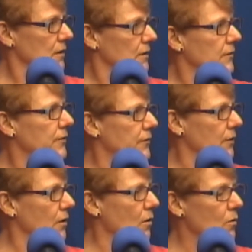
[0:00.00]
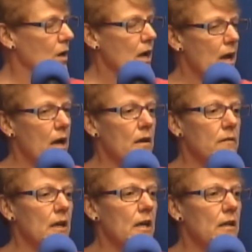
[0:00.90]
So, and
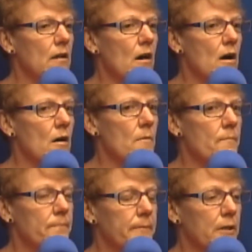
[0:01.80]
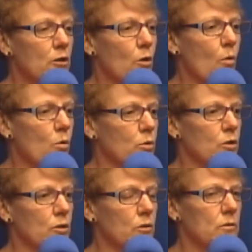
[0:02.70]
then your
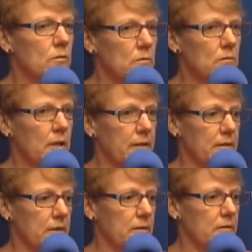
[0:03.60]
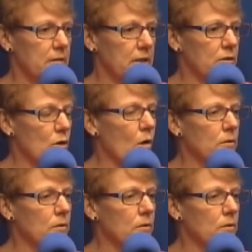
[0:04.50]
older, like the adult